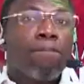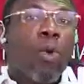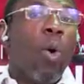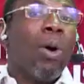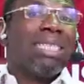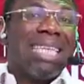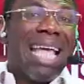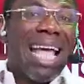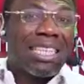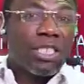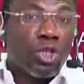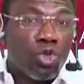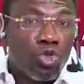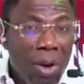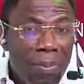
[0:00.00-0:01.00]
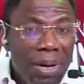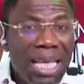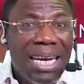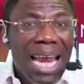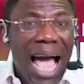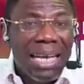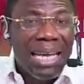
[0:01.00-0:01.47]
who is
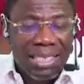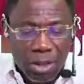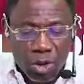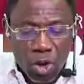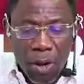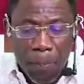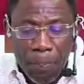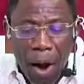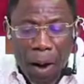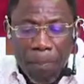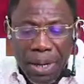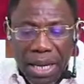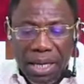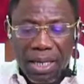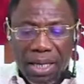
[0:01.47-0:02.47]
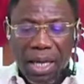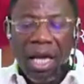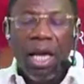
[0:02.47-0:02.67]
extremely nice to the public,